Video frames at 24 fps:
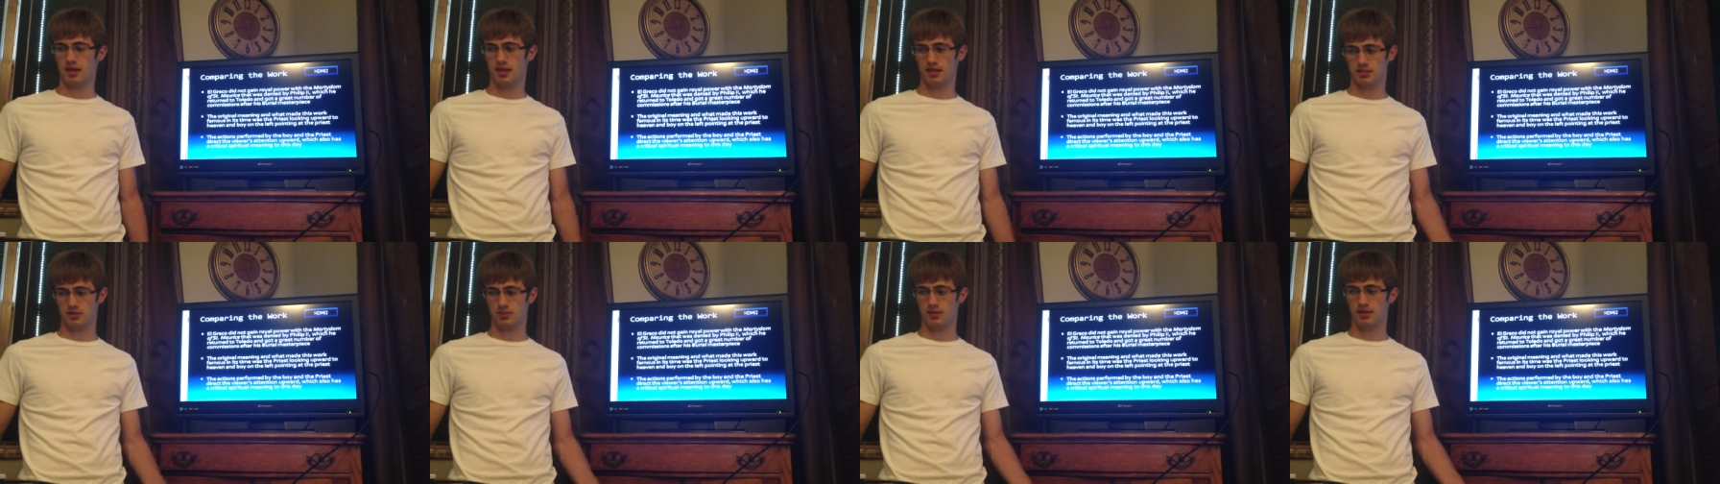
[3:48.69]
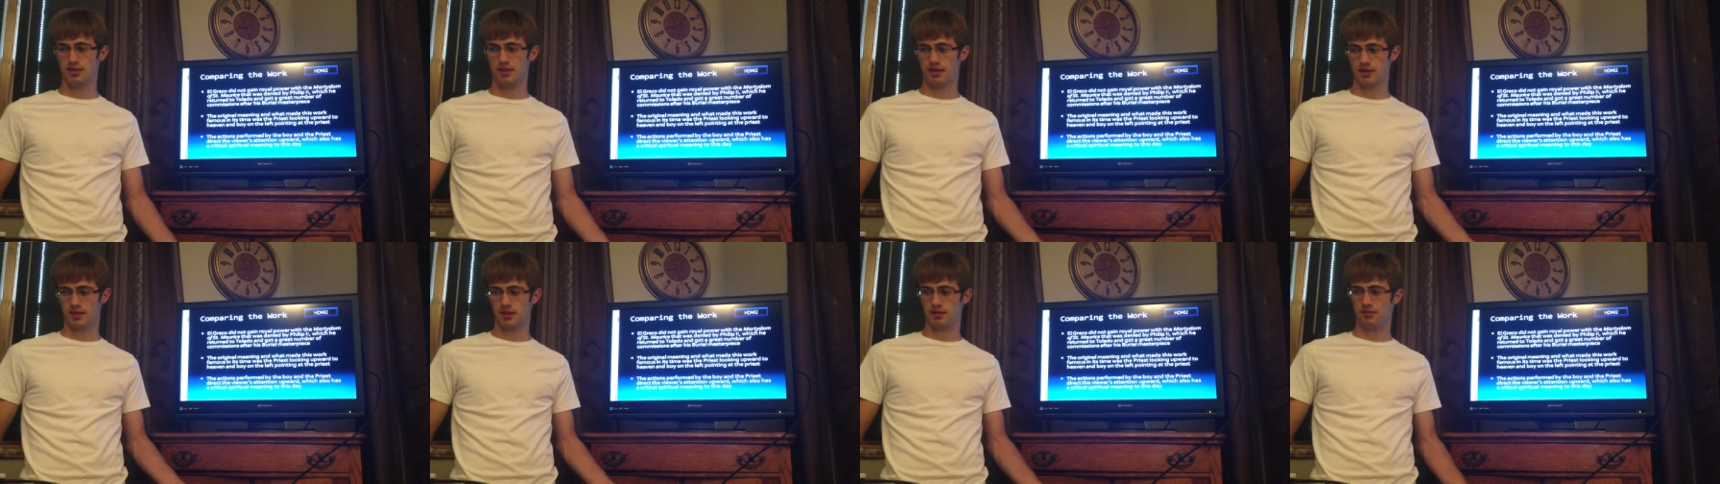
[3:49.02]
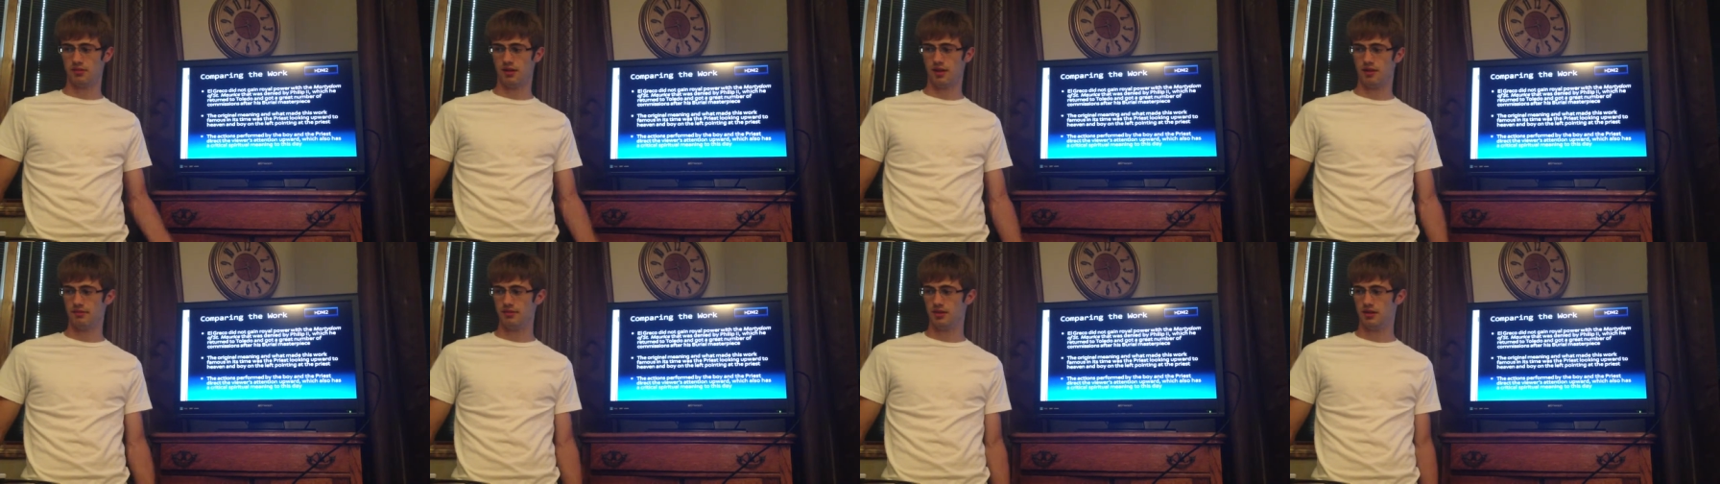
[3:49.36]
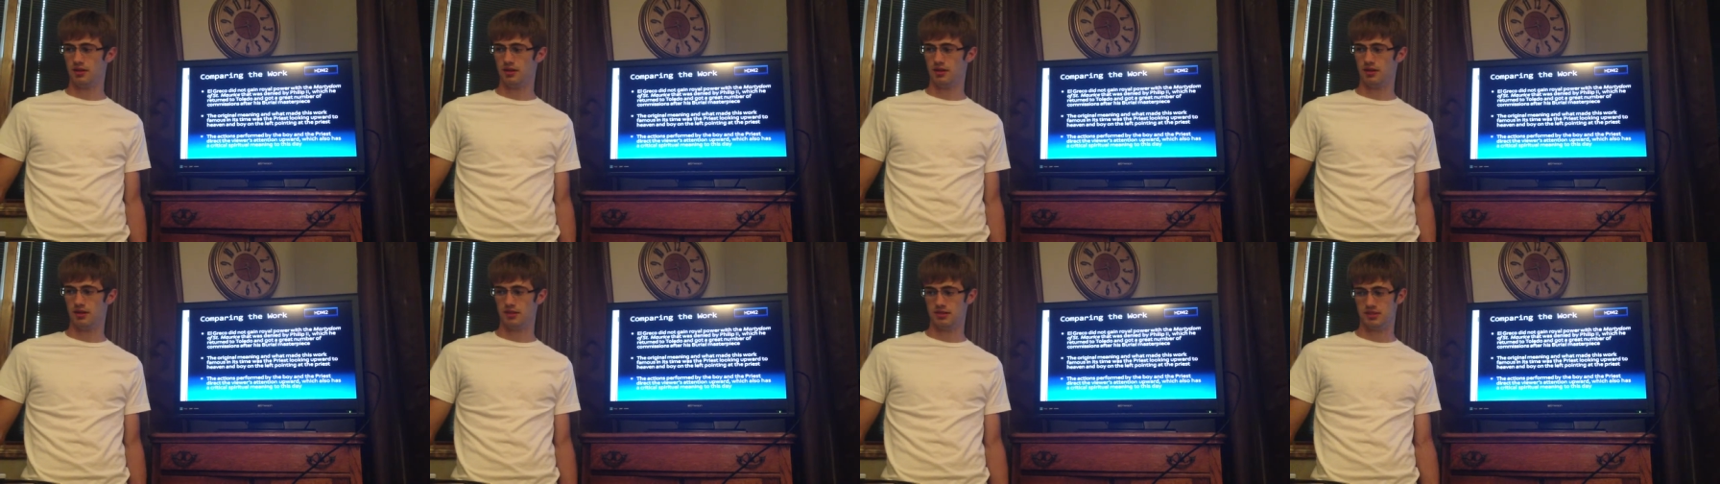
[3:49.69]
as we think of heaven
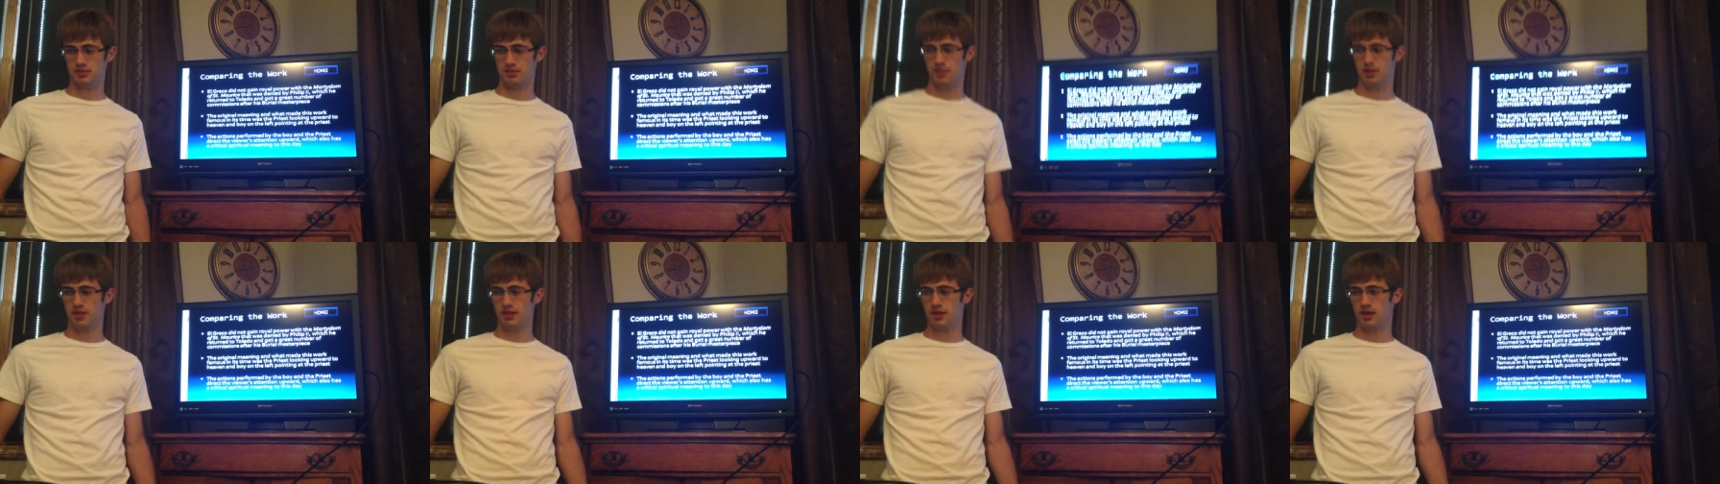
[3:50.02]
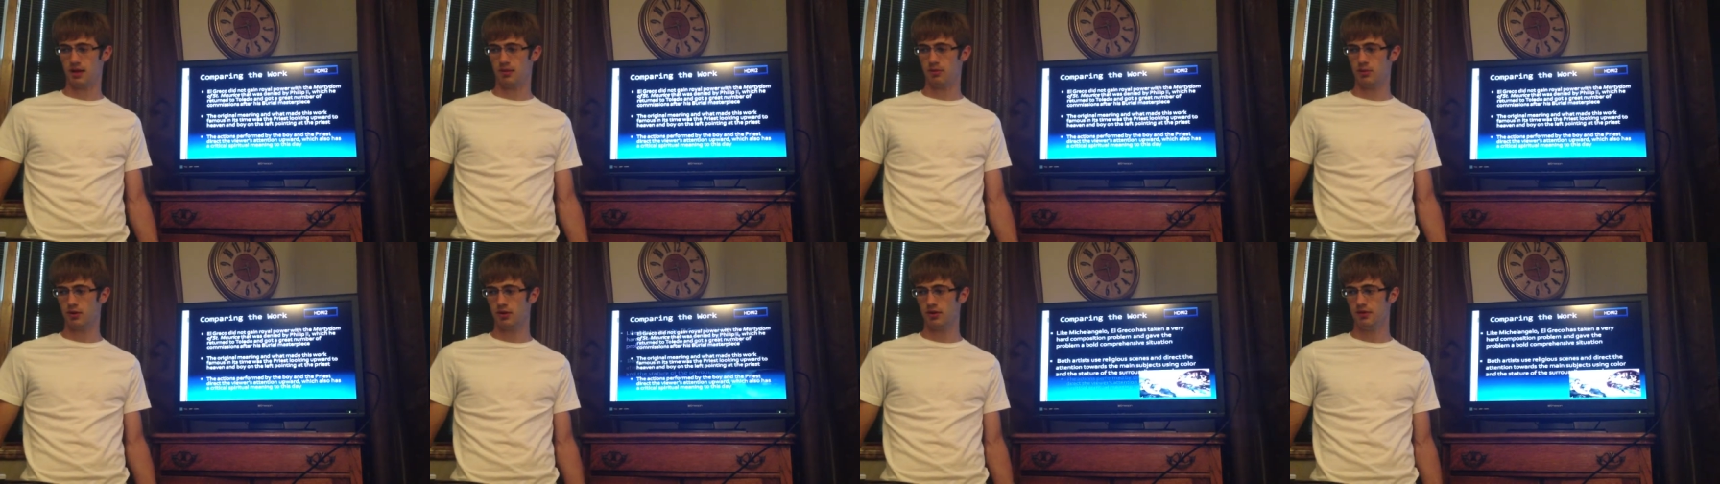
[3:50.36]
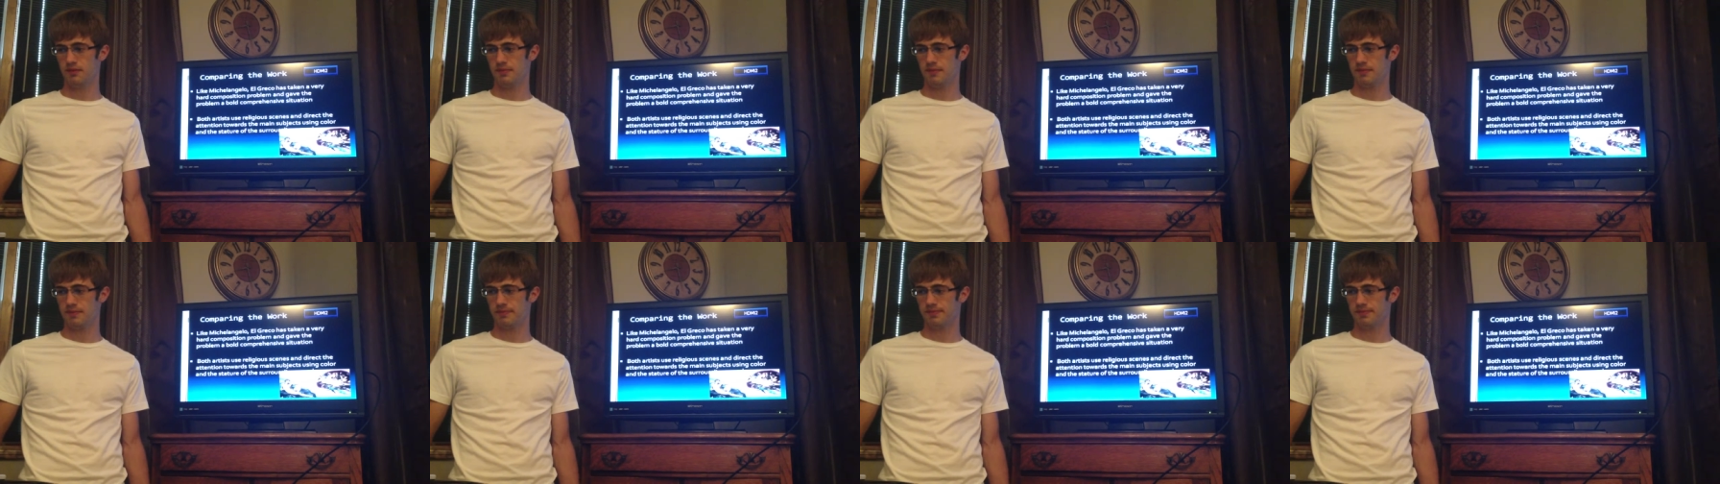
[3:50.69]
as being upward.